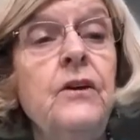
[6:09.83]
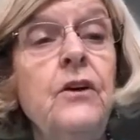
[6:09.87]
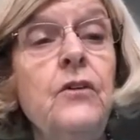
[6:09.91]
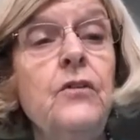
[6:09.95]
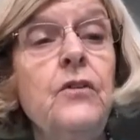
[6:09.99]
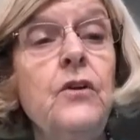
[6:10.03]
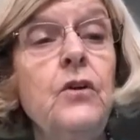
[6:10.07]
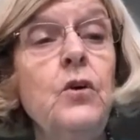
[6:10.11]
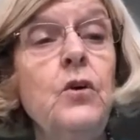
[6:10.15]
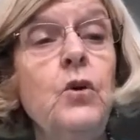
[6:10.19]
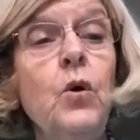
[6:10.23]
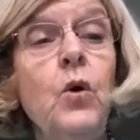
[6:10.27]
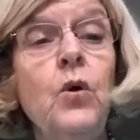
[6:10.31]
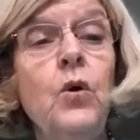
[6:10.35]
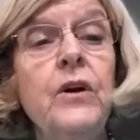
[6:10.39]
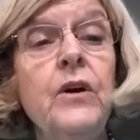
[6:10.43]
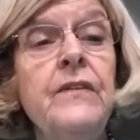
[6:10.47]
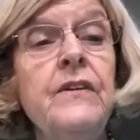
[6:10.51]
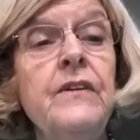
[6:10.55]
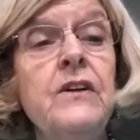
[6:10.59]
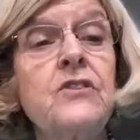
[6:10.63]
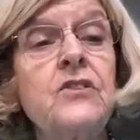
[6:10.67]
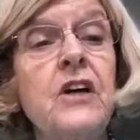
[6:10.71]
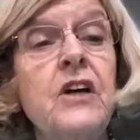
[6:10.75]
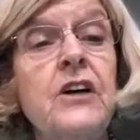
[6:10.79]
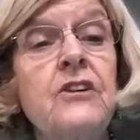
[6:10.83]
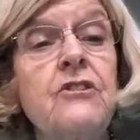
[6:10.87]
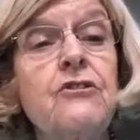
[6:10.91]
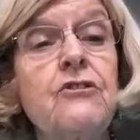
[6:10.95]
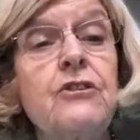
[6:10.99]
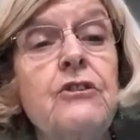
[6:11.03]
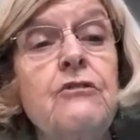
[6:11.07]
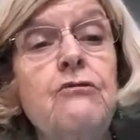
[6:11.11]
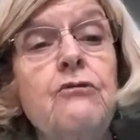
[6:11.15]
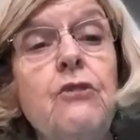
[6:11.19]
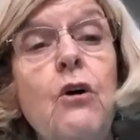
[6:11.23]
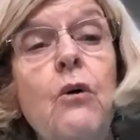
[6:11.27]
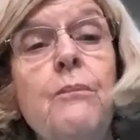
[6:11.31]
The law in this
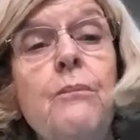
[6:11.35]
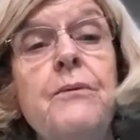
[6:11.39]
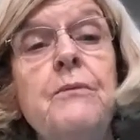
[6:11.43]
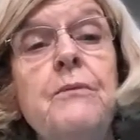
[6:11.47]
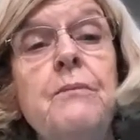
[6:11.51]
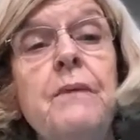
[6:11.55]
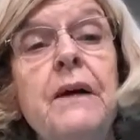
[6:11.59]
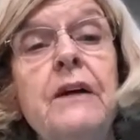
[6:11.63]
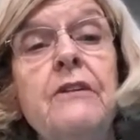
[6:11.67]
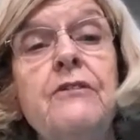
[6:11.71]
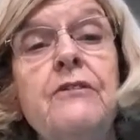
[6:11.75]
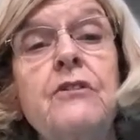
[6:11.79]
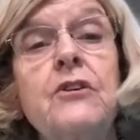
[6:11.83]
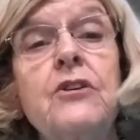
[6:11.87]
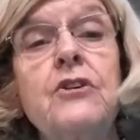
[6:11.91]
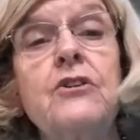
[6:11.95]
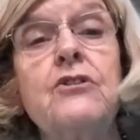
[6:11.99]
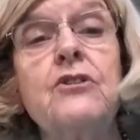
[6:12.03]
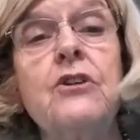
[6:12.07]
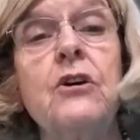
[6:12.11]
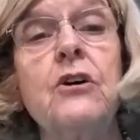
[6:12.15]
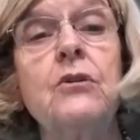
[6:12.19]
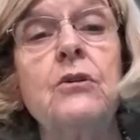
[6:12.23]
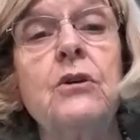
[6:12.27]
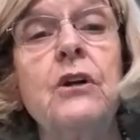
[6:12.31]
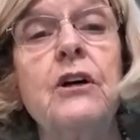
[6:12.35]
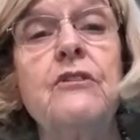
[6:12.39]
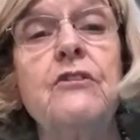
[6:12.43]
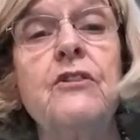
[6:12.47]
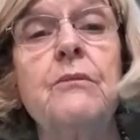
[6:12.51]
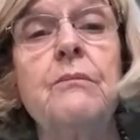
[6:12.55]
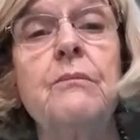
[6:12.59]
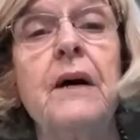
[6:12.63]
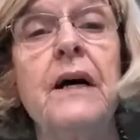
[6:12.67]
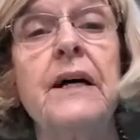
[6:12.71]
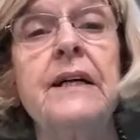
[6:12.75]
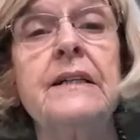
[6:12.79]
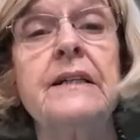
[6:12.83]
country robbed me of control over
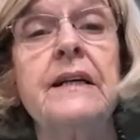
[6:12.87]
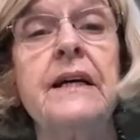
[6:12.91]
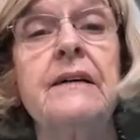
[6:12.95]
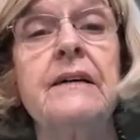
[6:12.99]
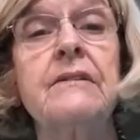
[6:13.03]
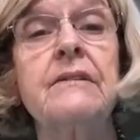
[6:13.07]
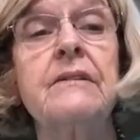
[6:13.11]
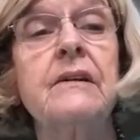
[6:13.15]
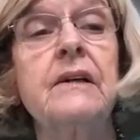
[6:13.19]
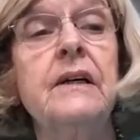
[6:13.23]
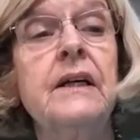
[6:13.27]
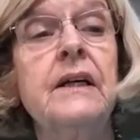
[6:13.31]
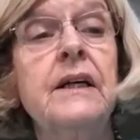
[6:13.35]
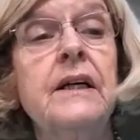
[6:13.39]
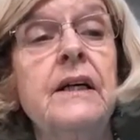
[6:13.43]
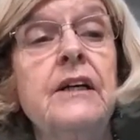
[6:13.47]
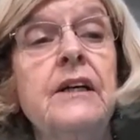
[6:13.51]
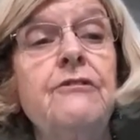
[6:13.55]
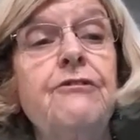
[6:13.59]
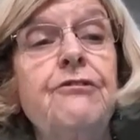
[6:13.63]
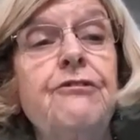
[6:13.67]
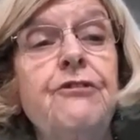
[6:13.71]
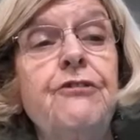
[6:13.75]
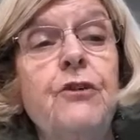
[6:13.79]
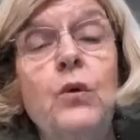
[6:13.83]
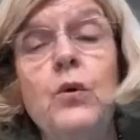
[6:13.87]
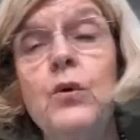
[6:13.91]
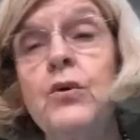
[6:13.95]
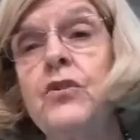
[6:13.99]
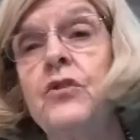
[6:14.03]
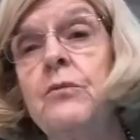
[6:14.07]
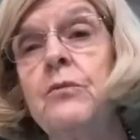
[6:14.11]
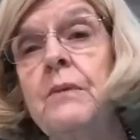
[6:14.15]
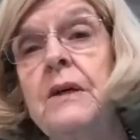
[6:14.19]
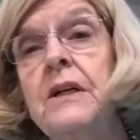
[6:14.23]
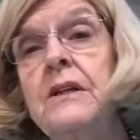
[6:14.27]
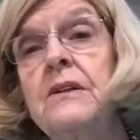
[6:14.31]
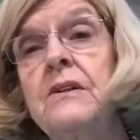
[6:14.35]
my death. It
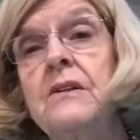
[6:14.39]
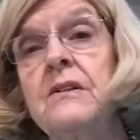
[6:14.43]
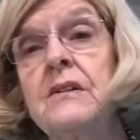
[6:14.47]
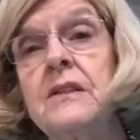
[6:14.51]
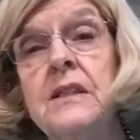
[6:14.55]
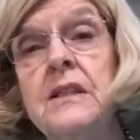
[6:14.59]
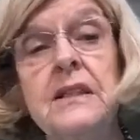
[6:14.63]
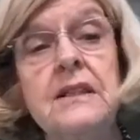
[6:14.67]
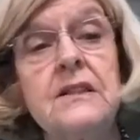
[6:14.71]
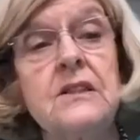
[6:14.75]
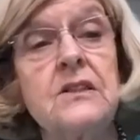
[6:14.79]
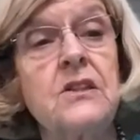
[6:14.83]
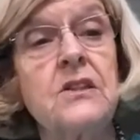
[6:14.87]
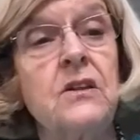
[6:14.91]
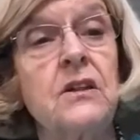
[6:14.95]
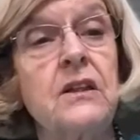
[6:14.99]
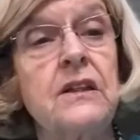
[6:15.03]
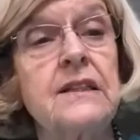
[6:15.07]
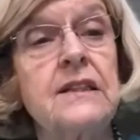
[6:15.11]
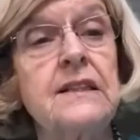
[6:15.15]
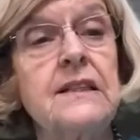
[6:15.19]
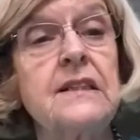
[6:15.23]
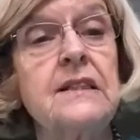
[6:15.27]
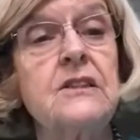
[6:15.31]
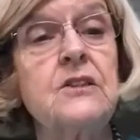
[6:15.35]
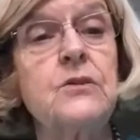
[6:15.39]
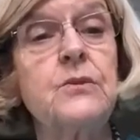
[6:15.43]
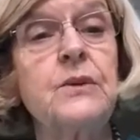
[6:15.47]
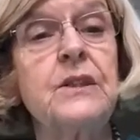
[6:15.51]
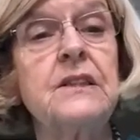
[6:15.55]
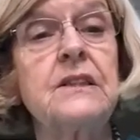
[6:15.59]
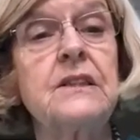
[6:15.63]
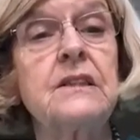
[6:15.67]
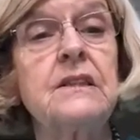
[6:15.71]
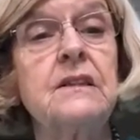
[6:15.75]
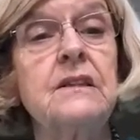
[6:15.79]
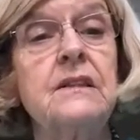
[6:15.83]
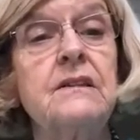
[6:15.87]
forced me to seek solace in
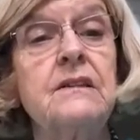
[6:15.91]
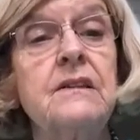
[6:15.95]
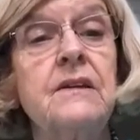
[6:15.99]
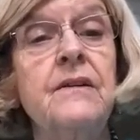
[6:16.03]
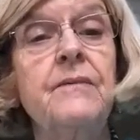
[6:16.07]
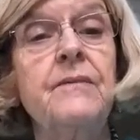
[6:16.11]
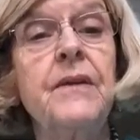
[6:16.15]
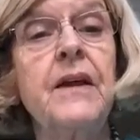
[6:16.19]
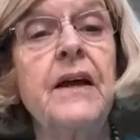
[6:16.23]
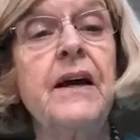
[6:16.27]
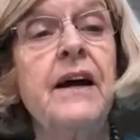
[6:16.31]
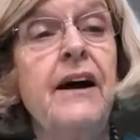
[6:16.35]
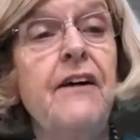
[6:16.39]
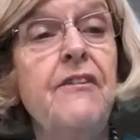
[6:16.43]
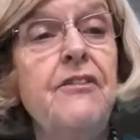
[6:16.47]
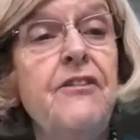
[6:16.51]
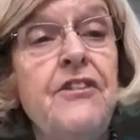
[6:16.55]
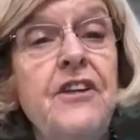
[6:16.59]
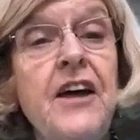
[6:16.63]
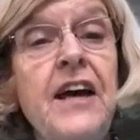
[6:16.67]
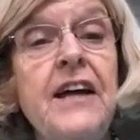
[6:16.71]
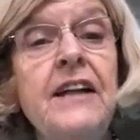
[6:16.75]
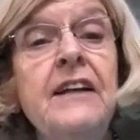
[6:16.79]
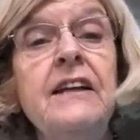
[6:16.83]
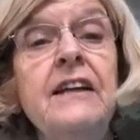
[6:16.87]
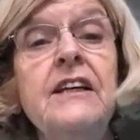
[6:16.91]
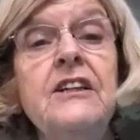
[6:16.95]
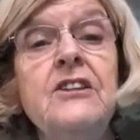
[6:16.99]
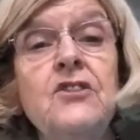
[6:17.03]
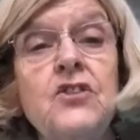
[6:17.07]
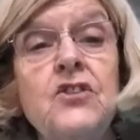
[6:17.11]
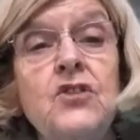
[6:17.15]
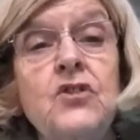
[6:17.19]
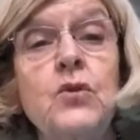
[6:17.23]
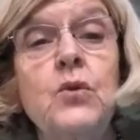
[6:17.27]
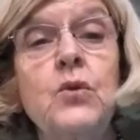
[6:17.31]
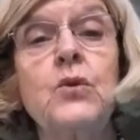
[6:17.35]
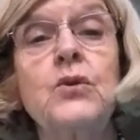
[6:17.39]
Switzerland, and then it
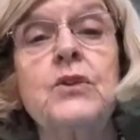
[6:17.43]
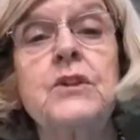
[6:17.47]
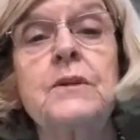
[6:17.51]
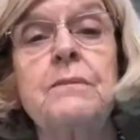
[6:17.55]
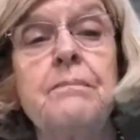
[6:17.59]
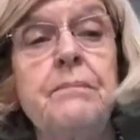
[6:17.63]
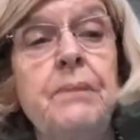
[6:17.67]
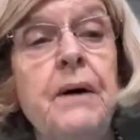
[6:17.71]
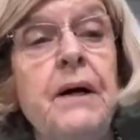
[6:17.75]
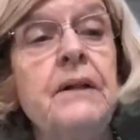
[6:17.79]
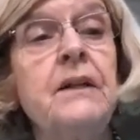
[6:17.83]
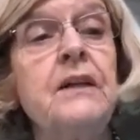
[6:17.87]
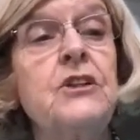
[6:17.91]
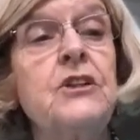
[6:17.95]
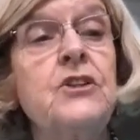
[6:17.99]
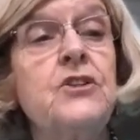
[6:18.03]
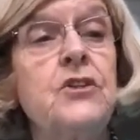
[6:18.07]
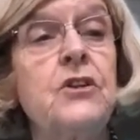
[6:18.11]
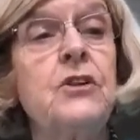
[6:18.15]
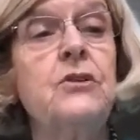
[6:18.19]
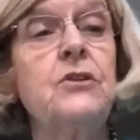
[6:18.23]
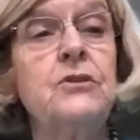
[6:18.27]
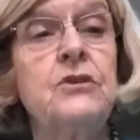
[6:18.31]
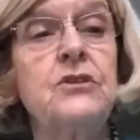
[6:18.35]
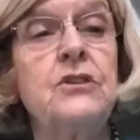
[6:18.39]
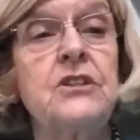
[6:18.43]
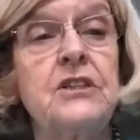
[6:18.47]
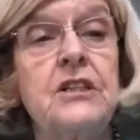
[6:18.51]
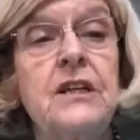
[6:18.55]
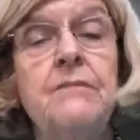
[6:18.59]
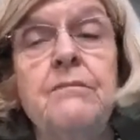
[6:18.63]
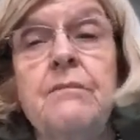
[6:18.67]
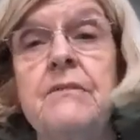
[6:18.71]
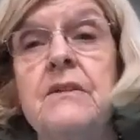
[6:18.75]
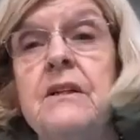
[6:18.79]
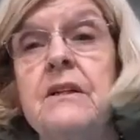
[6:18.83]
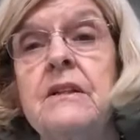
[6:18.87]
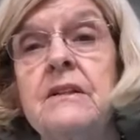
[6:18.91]
sought to punish those
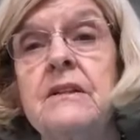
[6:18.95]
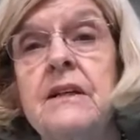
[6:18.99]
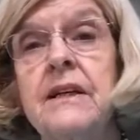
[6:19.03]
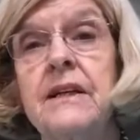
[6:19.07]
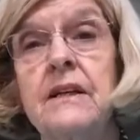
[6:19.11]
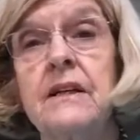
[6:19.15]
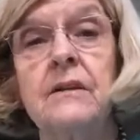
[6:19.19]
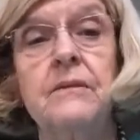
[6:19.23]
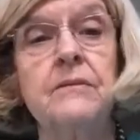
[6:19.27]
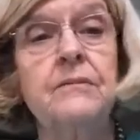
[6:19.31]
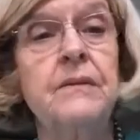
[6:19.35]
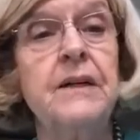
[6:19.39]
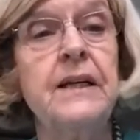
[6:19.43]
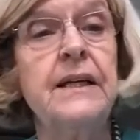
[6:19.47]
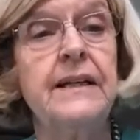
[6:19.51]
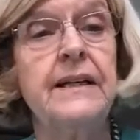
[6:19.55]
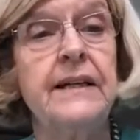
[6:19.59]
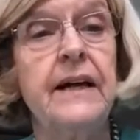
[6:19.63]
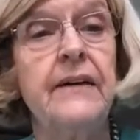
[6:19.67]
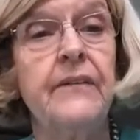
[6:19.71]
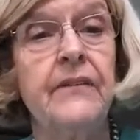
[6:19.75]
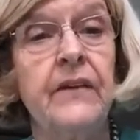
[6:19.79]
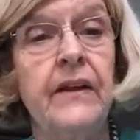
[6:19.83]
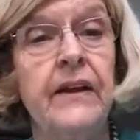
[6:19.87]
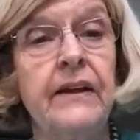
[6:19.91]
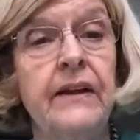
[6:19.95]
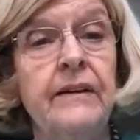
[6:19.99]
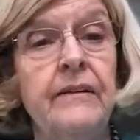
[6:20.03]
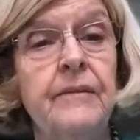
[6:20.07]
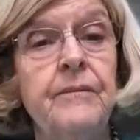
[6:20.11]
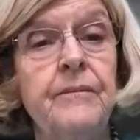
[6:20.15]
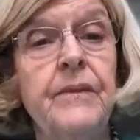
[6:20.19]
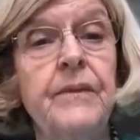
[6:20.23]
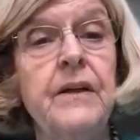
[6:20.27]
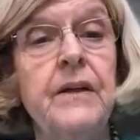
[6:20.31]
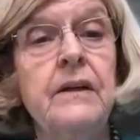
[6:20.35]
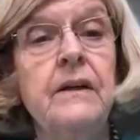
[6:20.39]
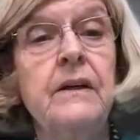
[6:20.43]
attempting to help me get there.
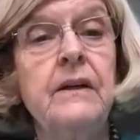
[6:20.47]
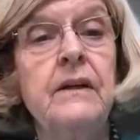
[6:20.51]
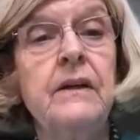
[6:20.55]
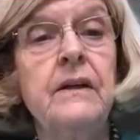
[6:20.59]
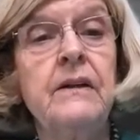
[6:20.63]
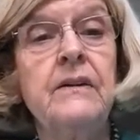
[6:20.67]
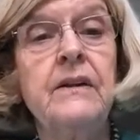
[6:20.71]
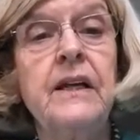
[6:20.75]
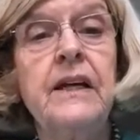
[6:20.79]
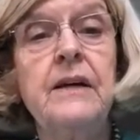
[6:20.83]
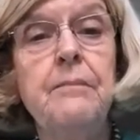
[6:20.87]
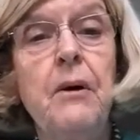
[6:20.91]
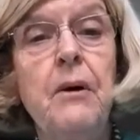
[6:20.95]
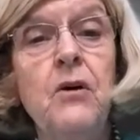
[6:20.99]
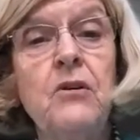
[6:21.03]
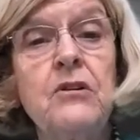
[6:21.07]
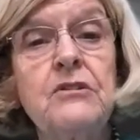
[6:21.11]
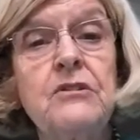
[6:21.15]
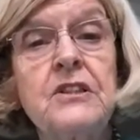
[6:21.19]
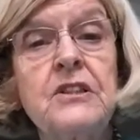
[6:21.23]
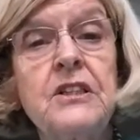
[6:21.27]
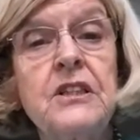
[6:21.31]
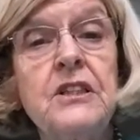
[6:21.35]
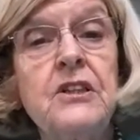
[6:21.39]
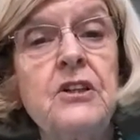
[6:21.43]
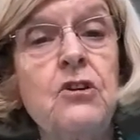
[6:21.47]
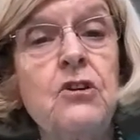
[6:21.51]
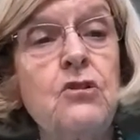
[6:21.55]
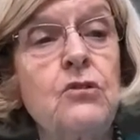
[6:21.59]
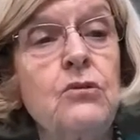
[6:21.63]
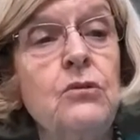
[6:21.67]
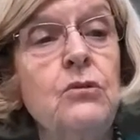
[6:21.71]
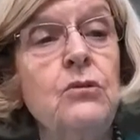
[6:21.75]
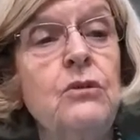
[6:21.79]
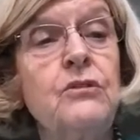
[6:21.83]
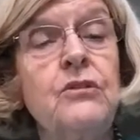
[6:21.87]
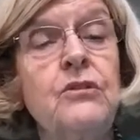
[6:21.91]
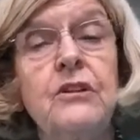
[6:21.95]
The hypocrisy and
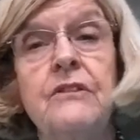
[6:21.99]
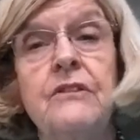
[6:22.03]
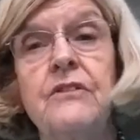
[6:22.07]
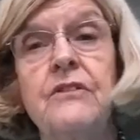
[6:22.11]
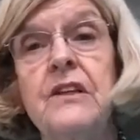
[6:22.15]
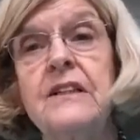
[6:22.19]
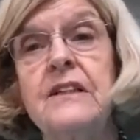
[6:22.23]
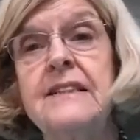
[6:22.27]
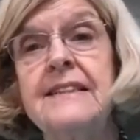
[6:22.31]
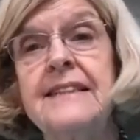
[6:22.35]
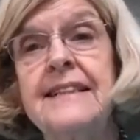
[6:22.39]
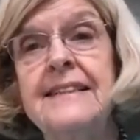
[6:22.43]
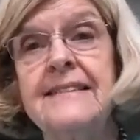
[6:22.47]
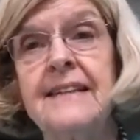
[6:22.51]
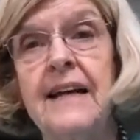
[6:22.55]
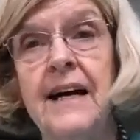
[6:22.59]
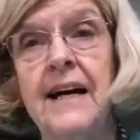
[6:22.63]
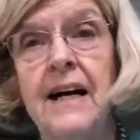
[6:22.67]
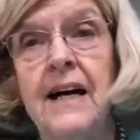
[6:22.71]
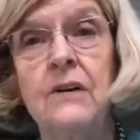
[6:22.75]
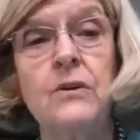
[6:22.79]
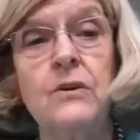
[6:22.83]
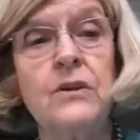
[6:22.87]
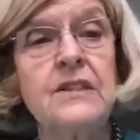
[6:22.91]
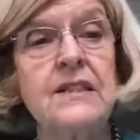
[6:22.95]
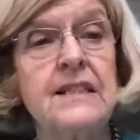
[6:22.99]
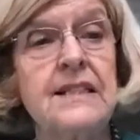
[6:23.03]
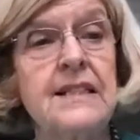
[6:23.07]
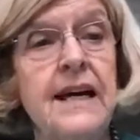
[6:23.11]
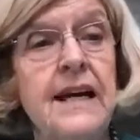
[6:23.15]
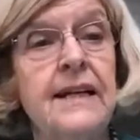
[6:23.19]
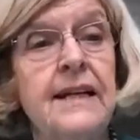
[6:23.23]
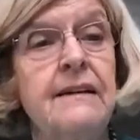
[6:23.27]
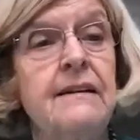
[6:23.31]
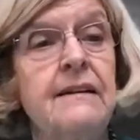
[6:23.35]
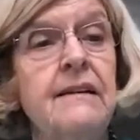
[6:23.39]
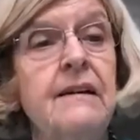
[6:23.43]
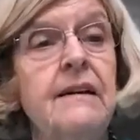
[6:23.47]
cruelty of this is
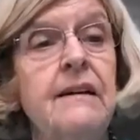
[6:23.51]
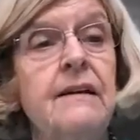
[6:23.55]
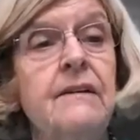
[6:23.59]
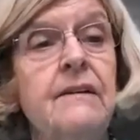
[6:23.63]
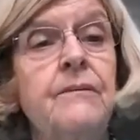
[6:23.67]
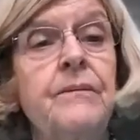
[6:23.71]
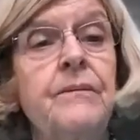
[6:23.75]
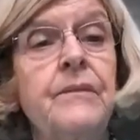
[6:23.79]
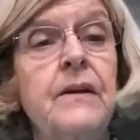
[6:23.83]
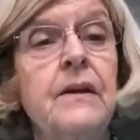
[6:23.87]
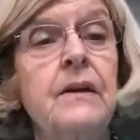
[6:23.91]
outstanding.